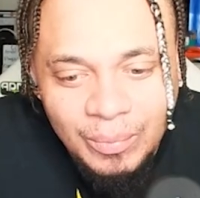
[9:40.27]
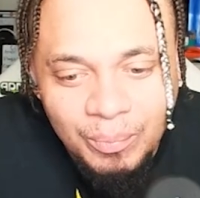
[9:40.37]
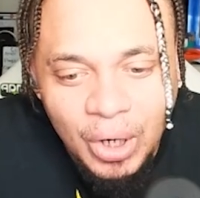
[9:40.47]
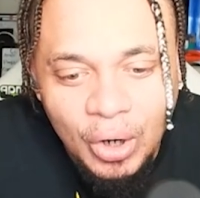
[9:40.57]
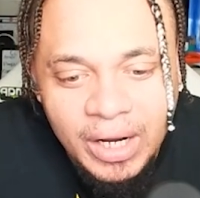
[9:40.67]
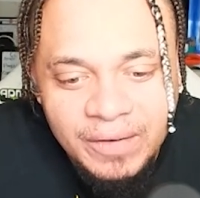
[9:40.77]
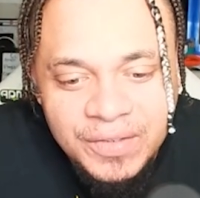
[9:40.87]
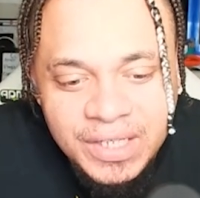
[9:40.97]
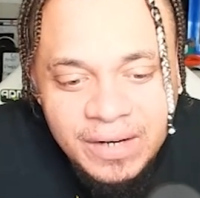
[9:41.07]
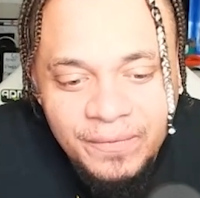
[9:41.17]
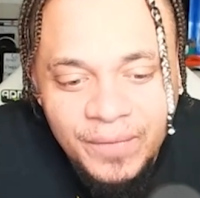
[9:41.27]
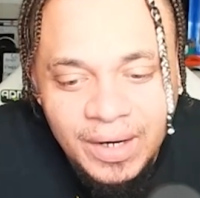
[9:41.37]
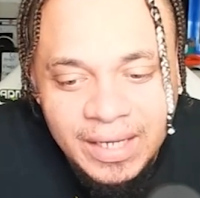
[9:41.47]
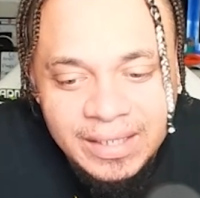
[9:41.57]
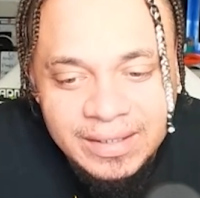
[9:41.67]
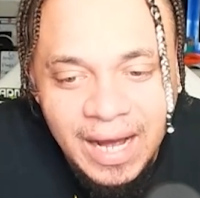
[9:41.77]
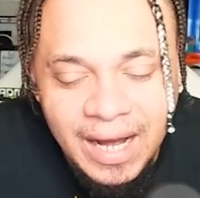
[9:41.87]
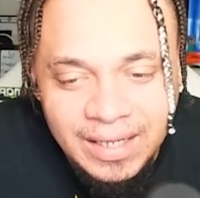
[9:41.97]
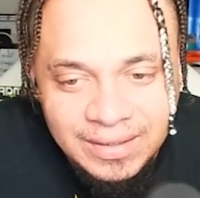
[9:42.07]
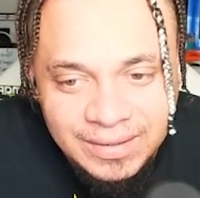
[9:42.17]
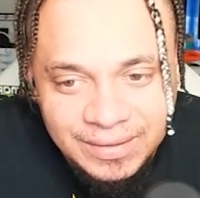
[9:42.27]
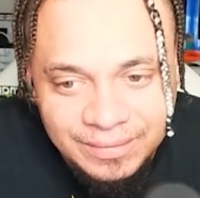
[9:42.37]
Bro, if she fucking dies.